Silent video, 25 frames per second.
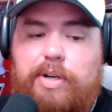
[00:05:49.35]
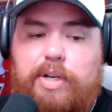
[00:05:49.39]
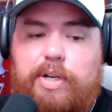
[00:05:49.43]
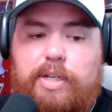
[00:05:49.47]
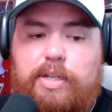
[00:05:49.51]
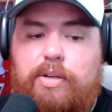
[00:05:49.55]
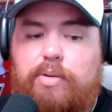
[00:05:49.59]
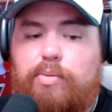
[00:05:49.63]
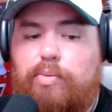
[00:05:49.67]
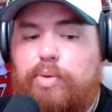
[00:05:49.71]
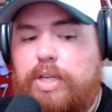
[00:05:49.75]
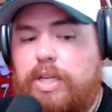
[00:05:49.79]
And
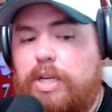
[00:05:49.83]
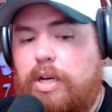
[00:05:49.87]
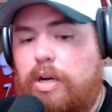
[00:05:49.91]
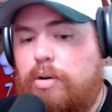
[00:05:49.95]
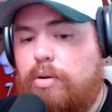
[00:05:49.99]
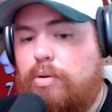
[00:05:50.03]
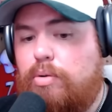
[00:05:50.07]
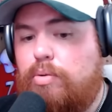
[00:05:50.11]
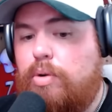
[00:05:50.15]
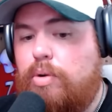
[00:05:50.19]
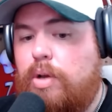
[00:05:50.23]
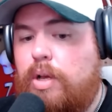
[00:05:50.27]
we
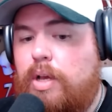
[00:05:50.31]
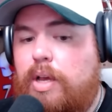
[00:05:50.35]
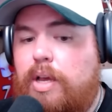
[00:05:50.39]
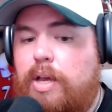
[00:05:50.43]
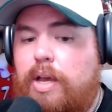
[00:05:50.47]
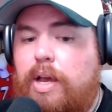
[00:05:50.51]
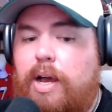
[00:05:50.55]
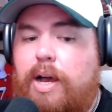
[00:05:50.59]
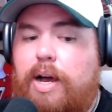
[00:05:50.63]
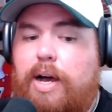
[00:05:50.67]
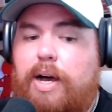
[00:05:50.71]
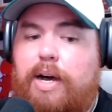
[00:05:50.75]
know
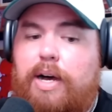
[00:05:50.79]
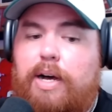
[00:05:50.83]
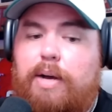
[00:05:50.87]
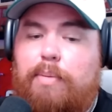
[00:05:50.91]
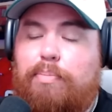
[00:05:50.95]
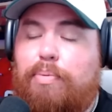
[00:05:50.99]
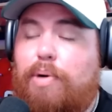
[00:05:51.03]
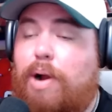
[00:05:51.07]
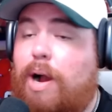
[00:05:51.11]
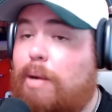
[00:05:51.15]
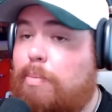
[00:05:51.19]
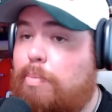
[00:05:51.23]

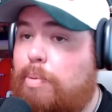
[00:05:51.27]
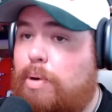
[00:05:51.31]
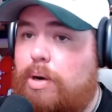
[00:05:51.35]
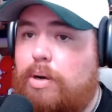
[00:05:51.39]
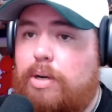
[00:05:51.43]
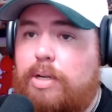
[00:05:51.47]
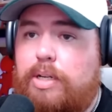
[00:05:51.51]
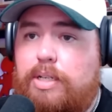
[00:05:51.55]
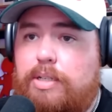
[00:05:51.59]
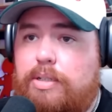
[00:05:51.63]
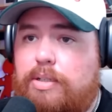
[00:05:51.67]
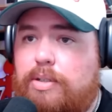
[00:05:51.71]
Brock
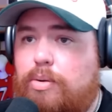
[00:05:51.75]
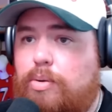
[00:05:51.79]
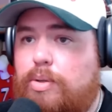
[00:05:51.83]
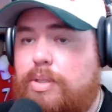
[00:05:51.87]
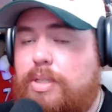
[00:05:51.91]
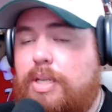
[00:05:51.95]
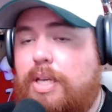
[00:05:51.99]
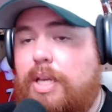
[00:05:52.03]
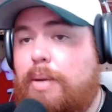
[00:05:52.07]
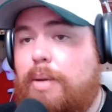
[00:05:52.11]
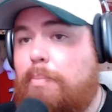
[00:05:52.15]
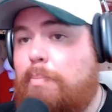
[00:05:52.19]
Purdy is going
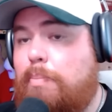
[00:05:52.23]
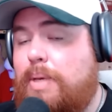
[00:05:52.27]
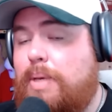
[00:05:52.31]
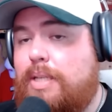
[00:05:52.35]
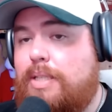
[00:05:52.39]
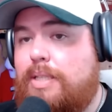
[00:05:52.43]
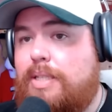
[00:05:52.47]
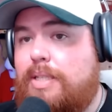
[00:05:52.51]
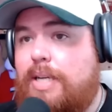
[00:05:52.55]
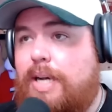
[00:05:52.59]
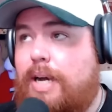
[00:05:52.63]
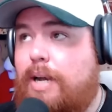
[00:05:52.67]
to get a
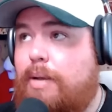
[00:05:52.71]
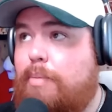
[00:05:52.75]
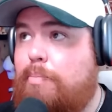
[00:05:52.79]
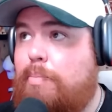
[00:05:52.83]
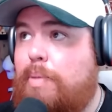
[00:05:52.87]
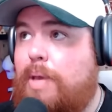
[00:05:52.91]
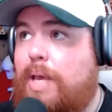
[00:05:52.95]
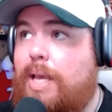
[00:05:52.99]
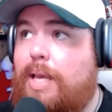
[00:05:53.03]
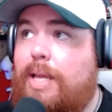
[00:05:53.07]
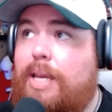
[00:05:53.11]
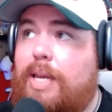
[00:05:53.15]
big time
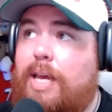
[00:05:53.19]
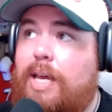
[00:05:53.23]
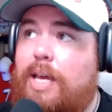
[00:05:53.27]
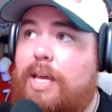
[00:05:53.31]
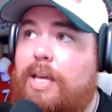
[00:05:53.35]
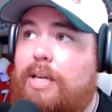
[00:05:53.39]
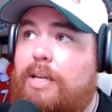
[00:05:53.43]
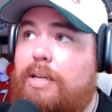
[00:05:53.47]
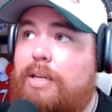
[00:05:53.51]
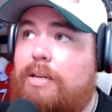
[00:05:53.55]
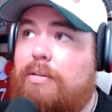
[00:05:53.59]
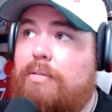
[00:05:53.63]

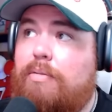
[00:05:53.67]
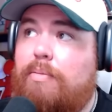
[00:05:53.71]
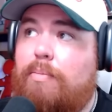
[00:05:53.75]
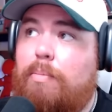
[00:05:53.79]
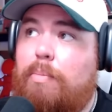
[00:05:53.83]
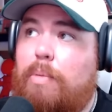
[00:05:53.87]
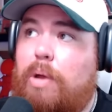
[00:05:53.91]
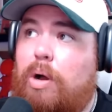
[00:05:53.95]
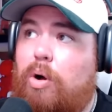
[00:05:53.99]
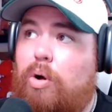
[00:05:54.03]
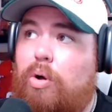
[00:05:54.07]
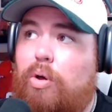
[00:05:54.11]
payday, and
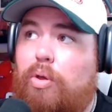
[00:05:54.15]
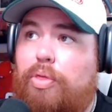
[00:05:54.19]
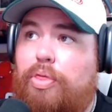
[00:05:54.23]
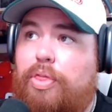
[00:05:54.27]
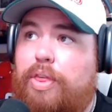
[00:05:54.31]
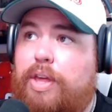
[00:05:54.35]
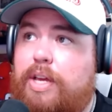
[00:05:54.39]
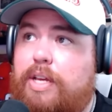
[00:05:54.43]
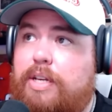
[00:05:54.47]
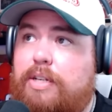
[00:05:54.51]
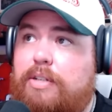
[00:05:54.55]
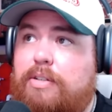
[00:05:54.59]
all
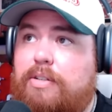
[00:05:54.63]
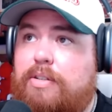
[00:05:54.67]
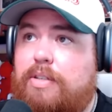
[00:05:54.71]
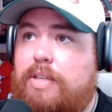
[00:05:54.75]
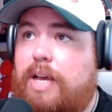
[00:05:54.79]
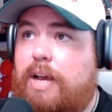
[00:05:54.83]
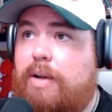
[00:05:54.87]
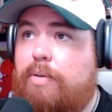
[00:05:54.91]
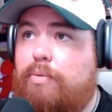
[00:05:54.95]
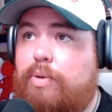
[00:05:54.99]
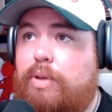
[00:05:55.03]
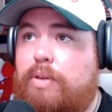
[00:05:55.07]
things
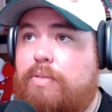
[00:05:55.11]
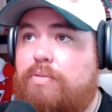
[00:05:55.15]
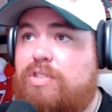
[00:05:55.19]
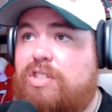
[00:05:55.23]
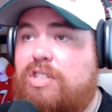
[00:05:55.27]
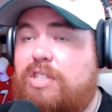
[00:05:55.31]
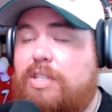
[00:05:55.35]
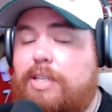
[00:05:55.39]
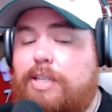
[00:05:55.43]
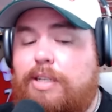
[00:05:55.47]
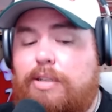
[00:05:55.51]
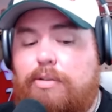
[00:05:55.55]
that we've
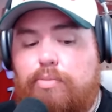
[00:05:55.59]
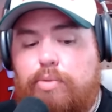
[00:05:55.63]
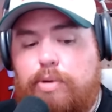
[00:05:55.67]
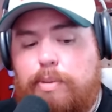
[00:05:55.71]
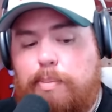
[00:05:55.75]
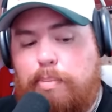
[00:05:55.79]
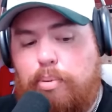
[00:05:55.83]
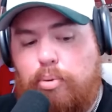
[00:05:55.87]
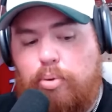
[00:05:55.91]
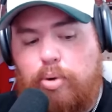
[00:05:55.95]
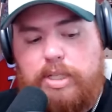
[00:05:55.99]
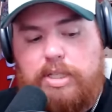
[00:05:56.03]
seen would
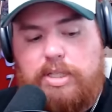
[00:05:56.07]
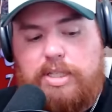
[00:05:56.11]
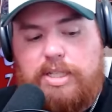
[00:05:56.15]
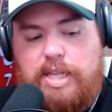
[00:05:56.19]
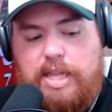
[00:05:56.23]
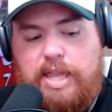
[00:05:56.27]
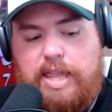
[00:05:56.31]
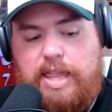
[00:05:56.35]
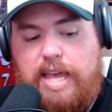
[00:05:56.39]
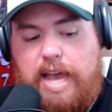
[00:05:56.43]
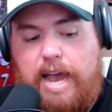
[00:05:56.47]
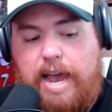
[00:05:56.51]
point
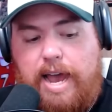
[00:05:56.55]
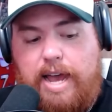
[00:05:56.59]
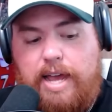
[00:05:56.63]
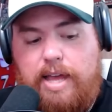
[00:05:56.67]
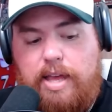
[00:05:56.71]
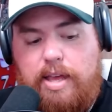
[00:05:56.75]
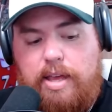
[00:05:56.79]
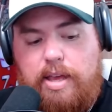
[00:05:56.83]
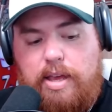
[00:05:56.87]
to that